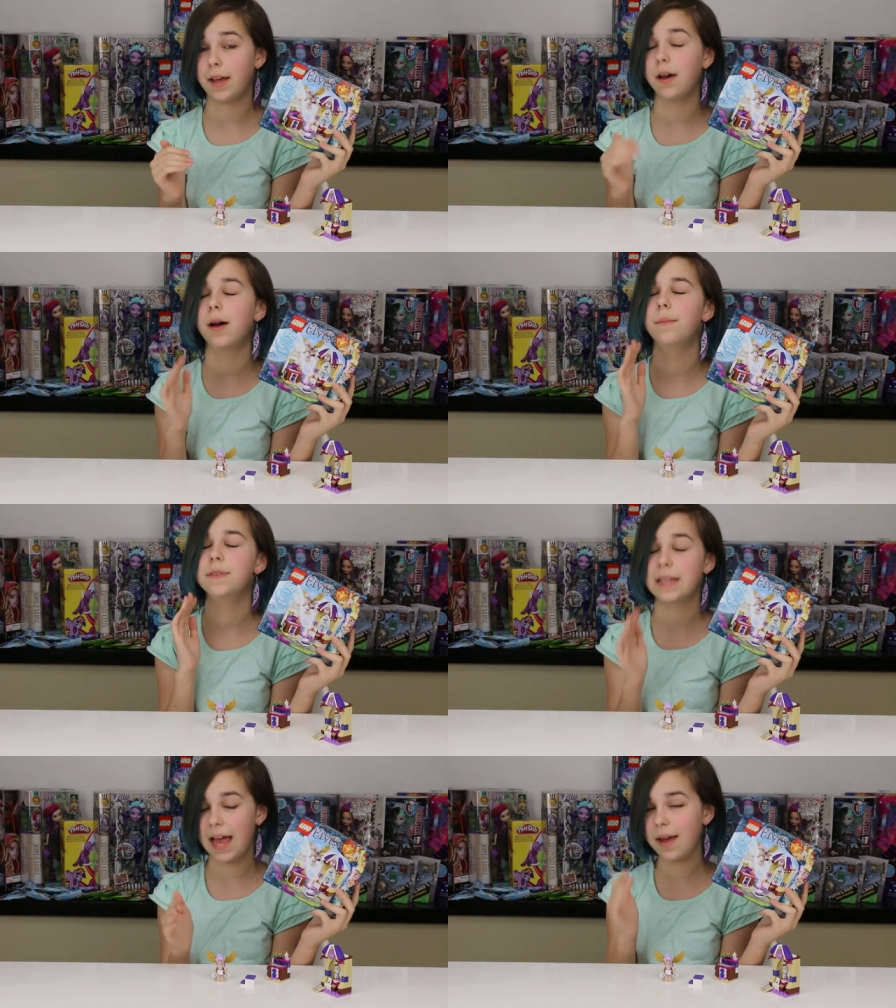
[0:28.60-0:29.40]
um,
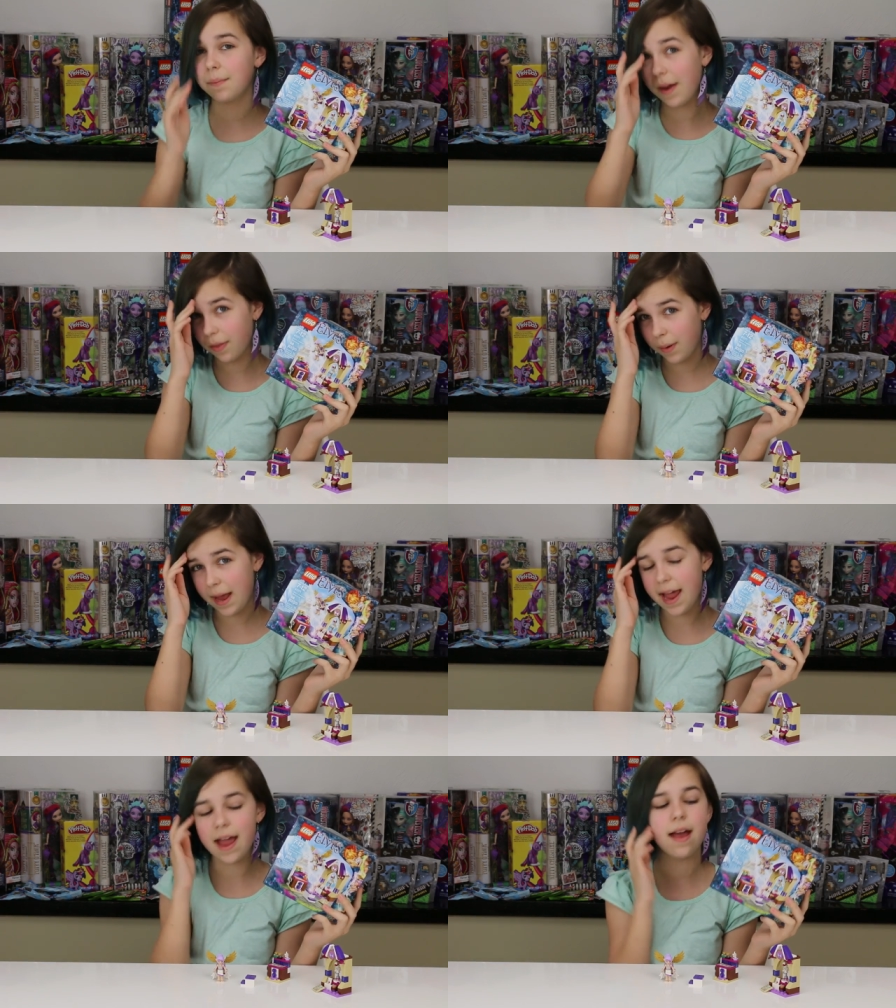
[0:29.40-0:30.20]
set, by the
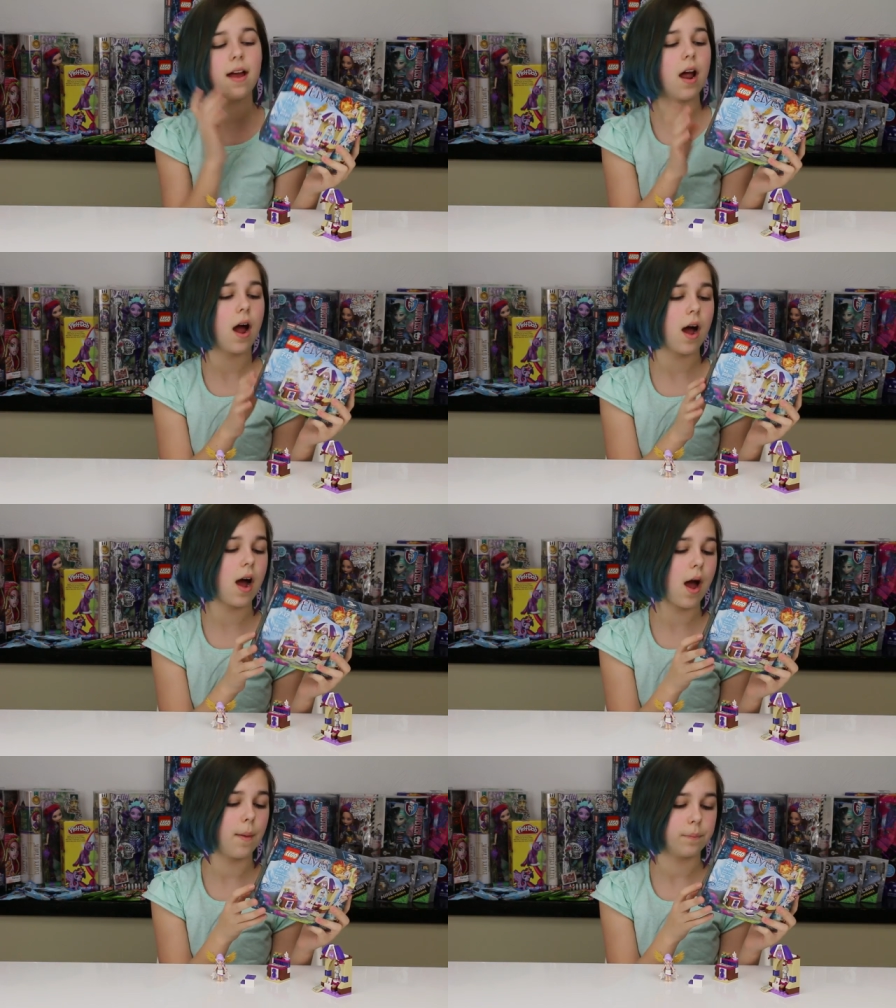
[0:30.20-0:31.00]
way,
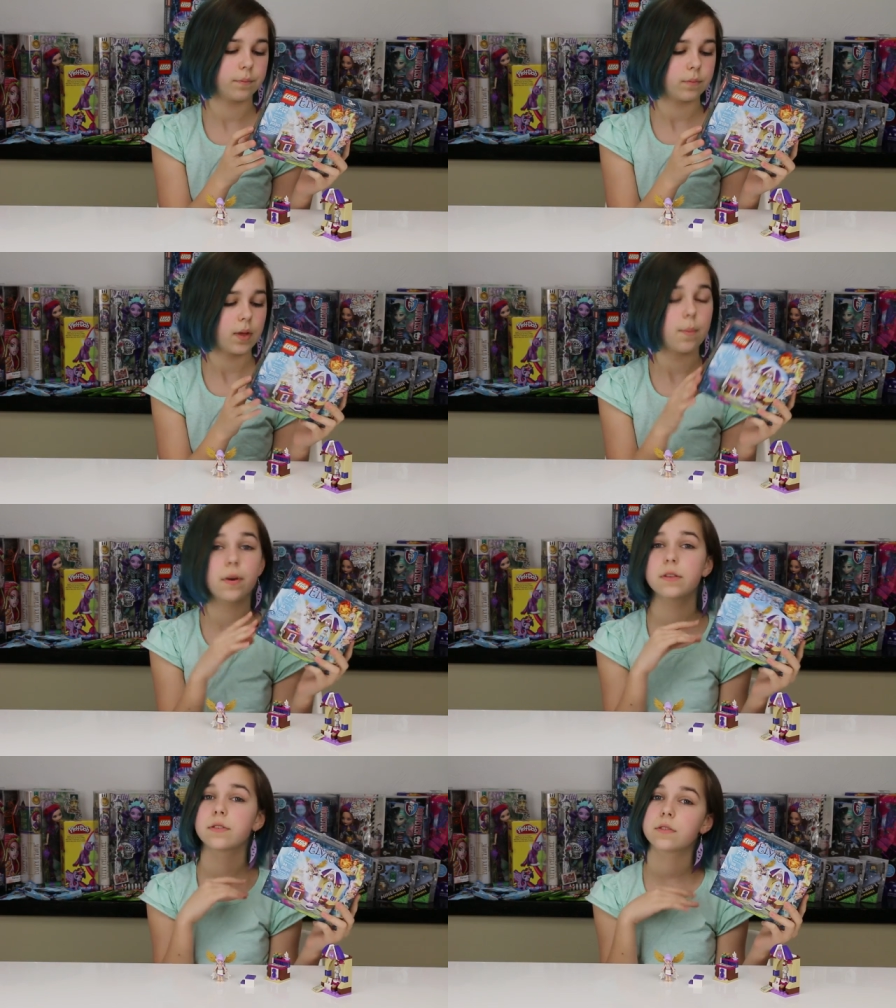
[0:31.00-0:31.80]
um,
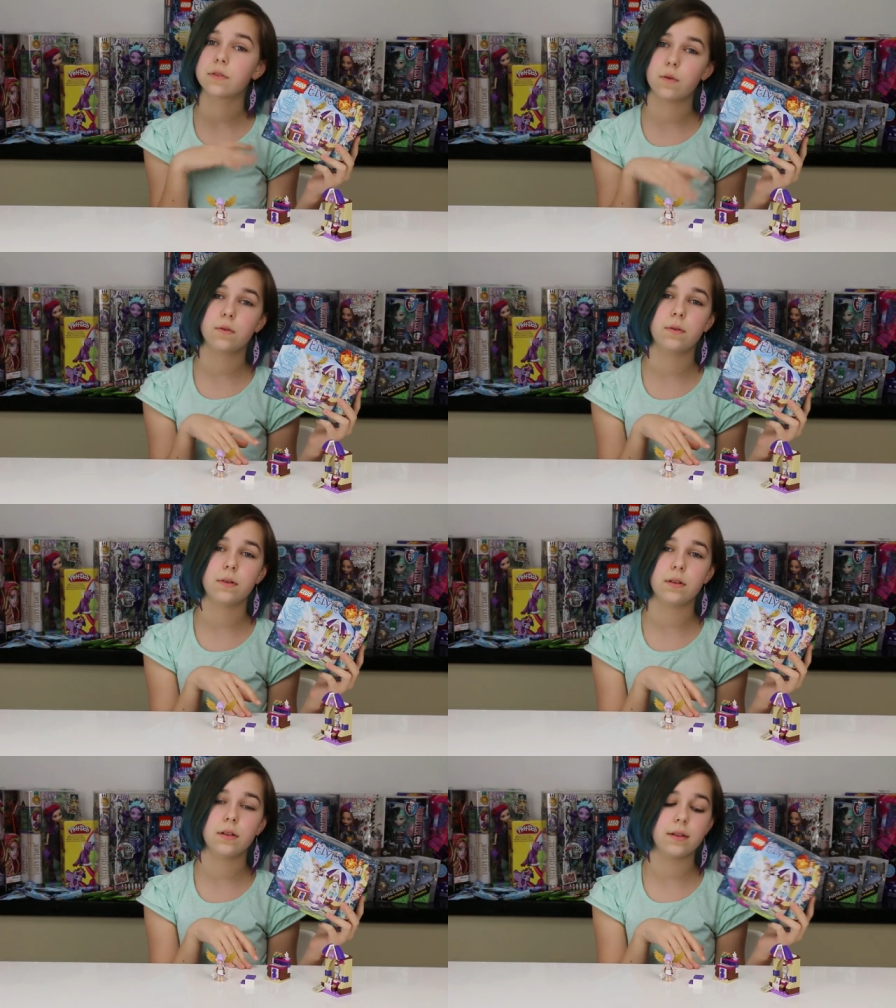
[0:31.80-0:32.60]
but it's so
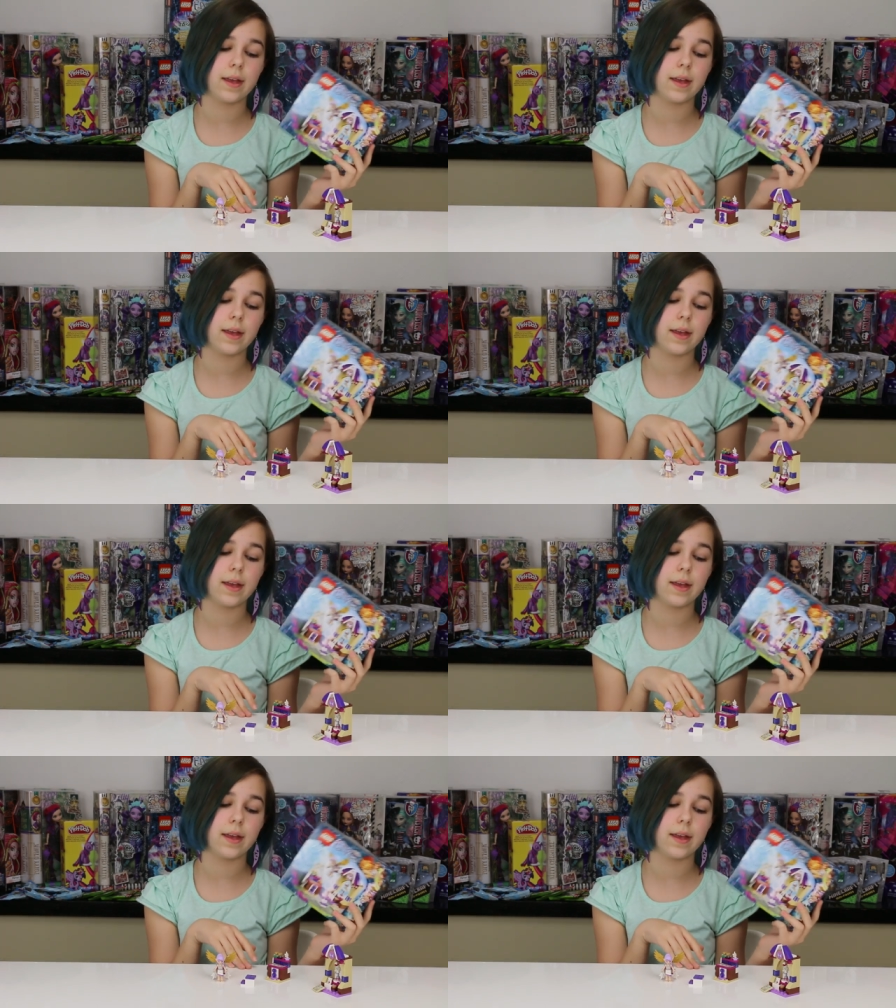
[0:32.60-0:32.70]
cool.